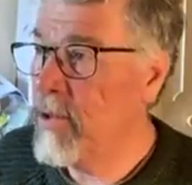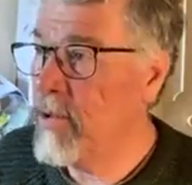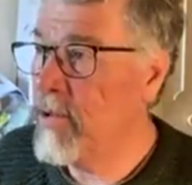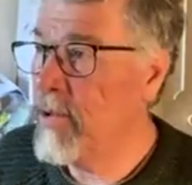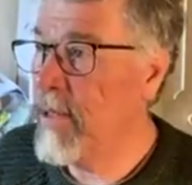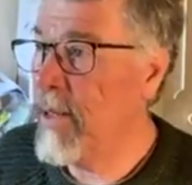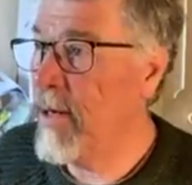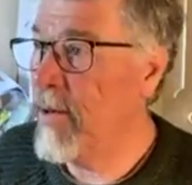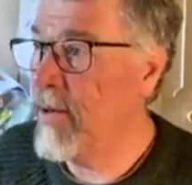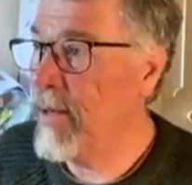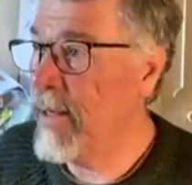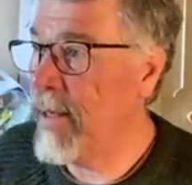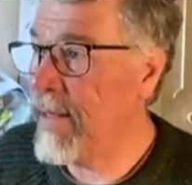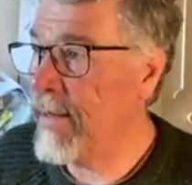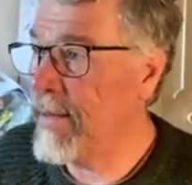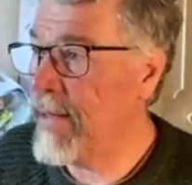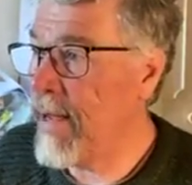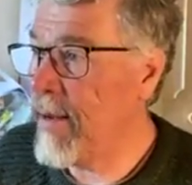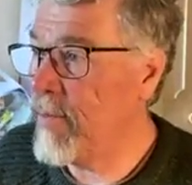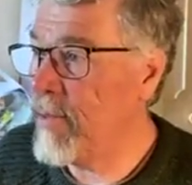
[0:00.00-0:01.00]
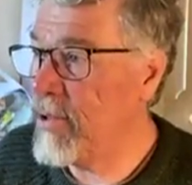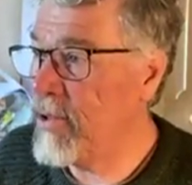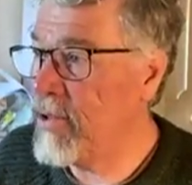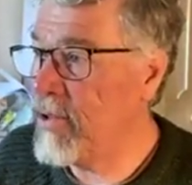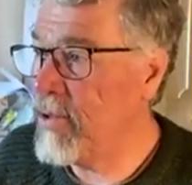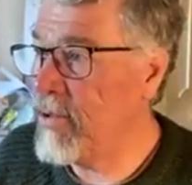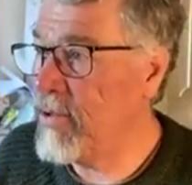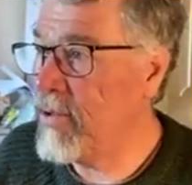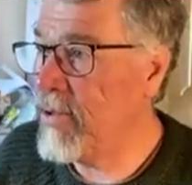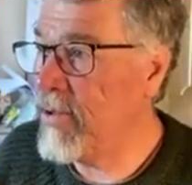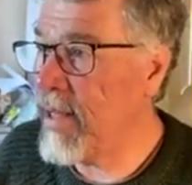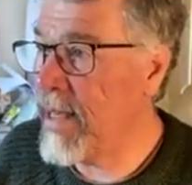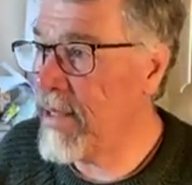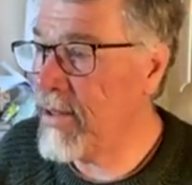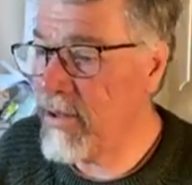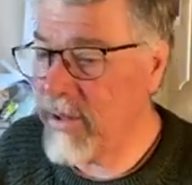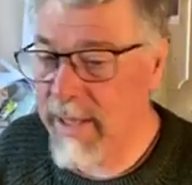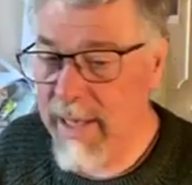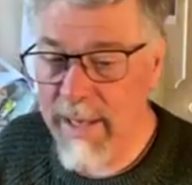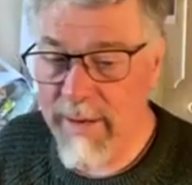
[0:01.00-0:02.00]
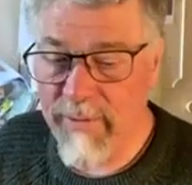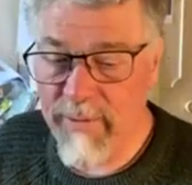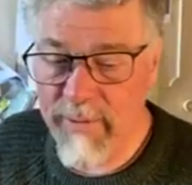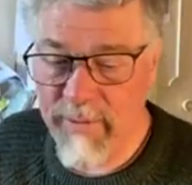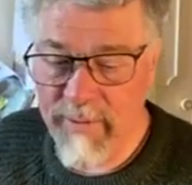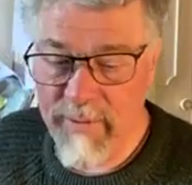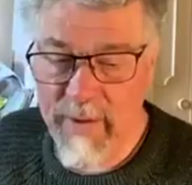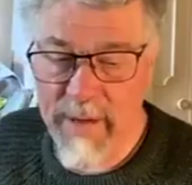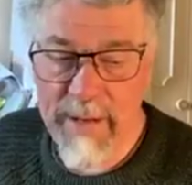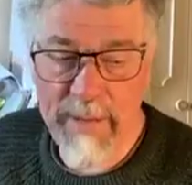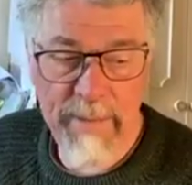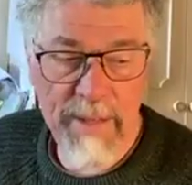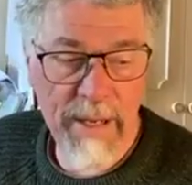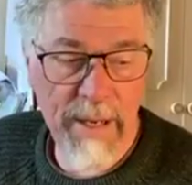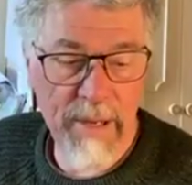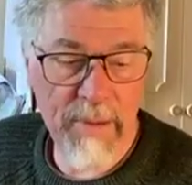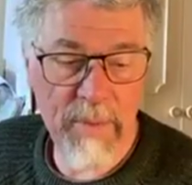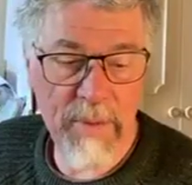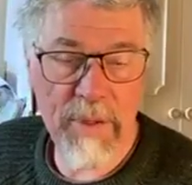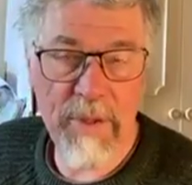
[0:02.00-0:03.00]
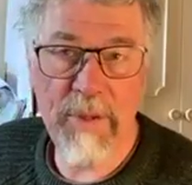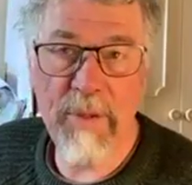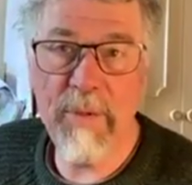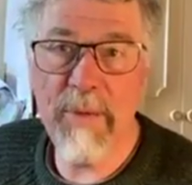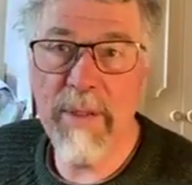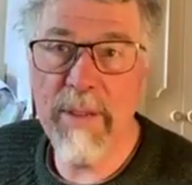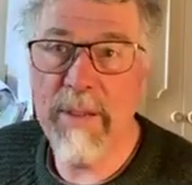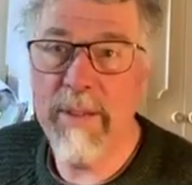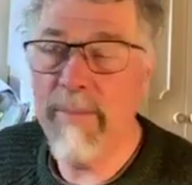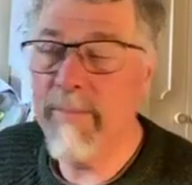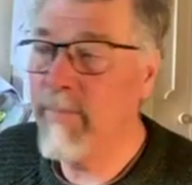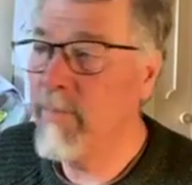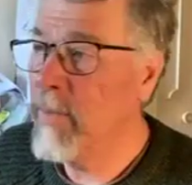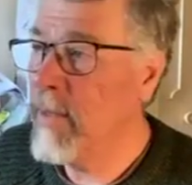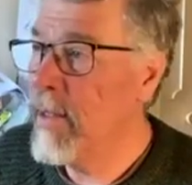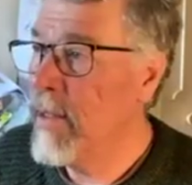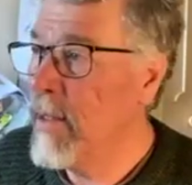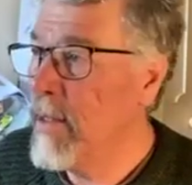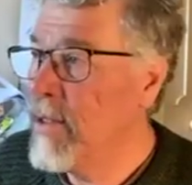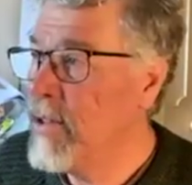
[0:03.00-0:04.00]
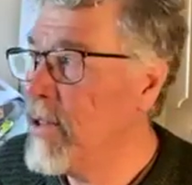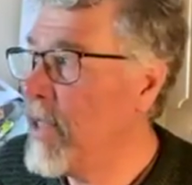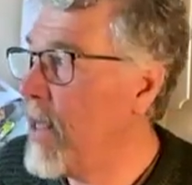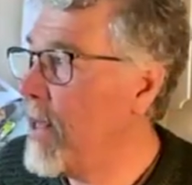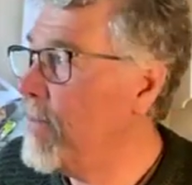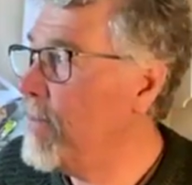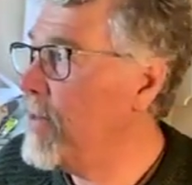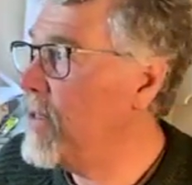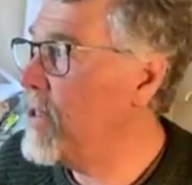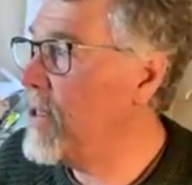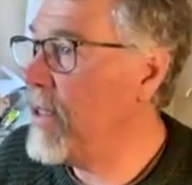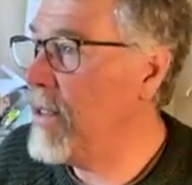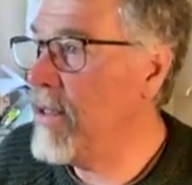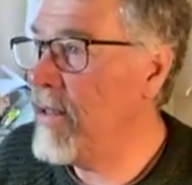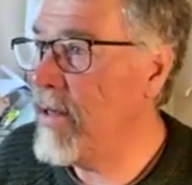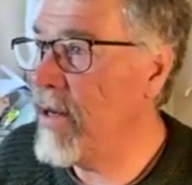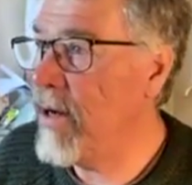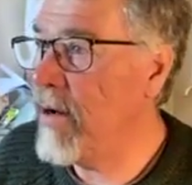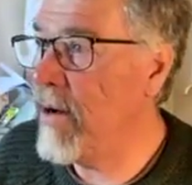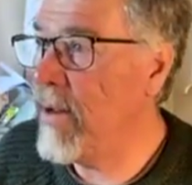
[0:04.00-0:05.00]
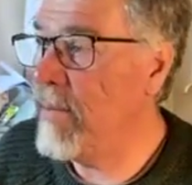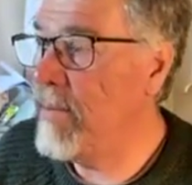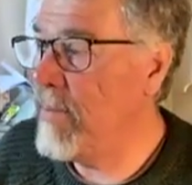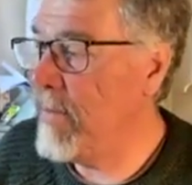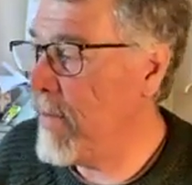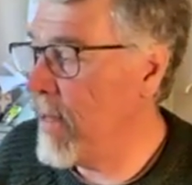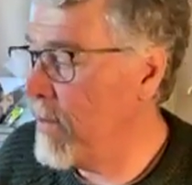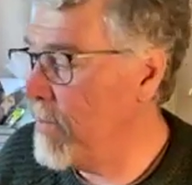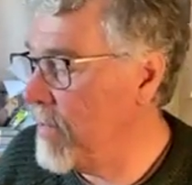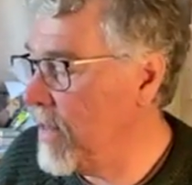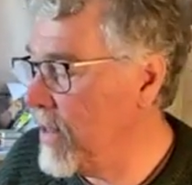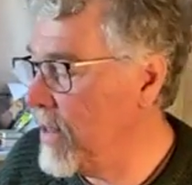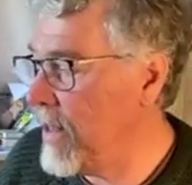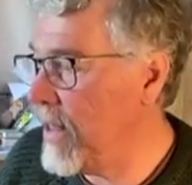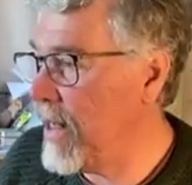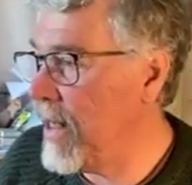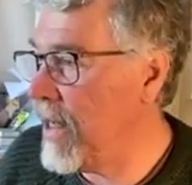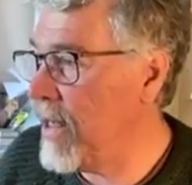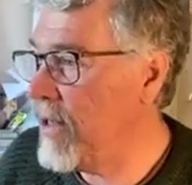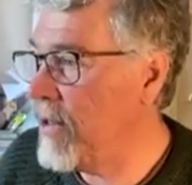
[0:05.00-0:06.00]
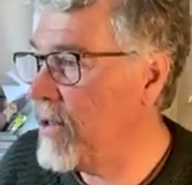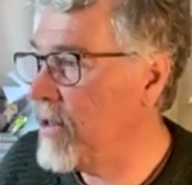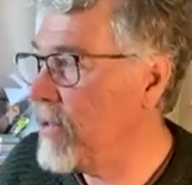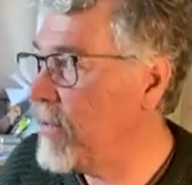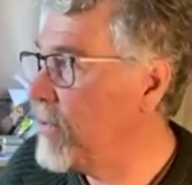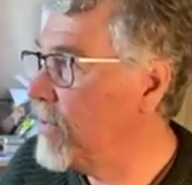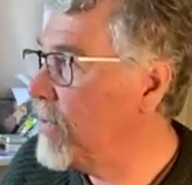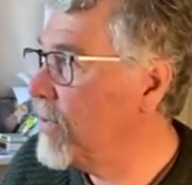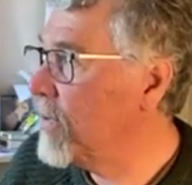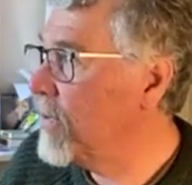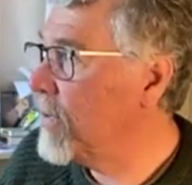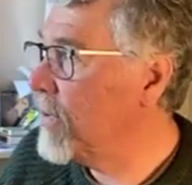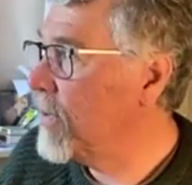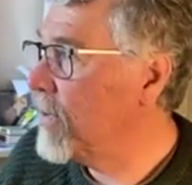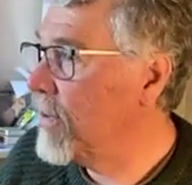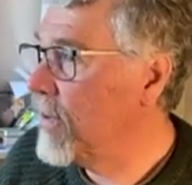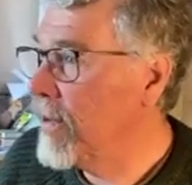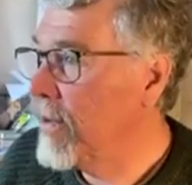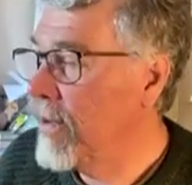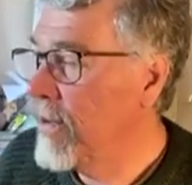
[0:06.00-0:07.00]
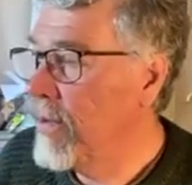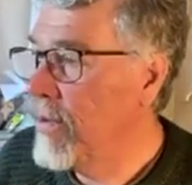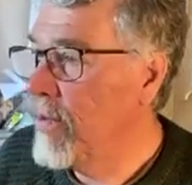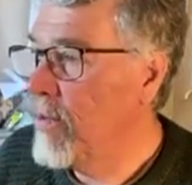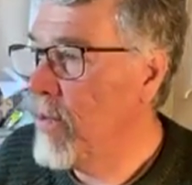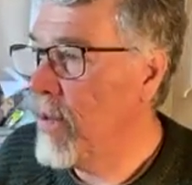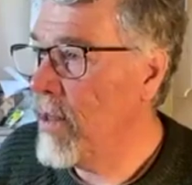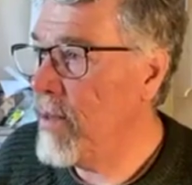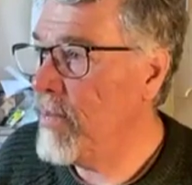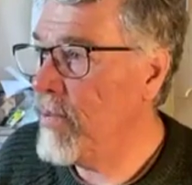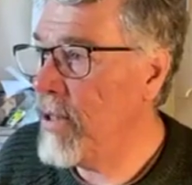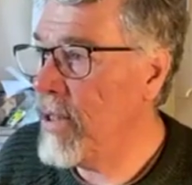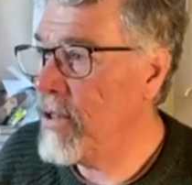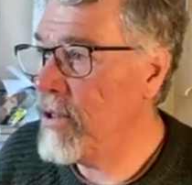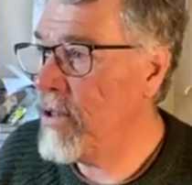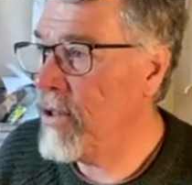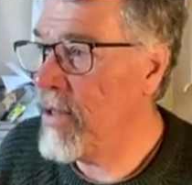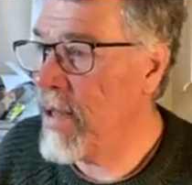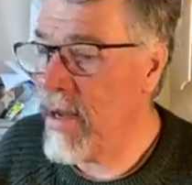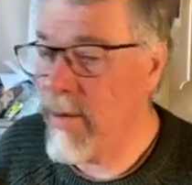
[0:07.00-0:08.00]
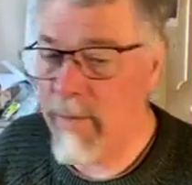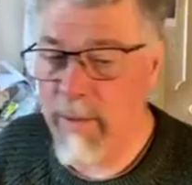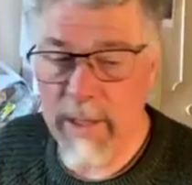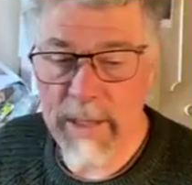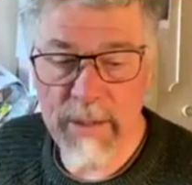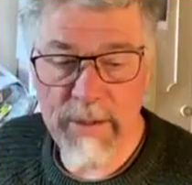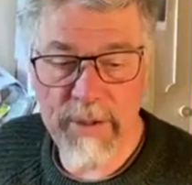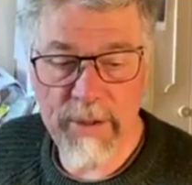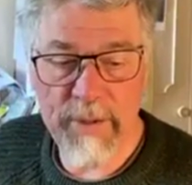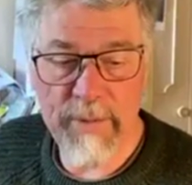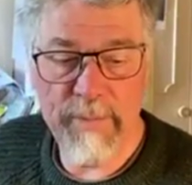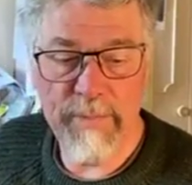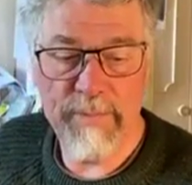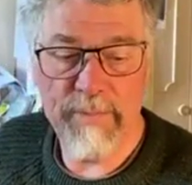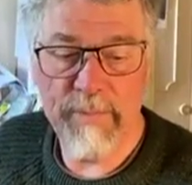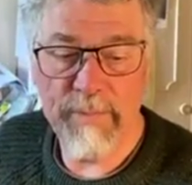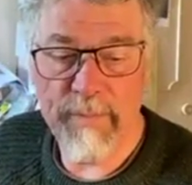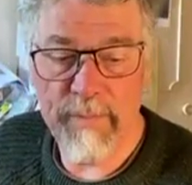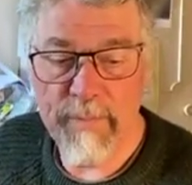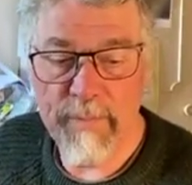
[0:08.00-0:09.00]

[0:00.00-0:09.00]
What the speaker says: Susan Aaron liked that one. Susan, thanks again for inviting me on with you and Todd Medina there on Monday night. What a pleasure that was.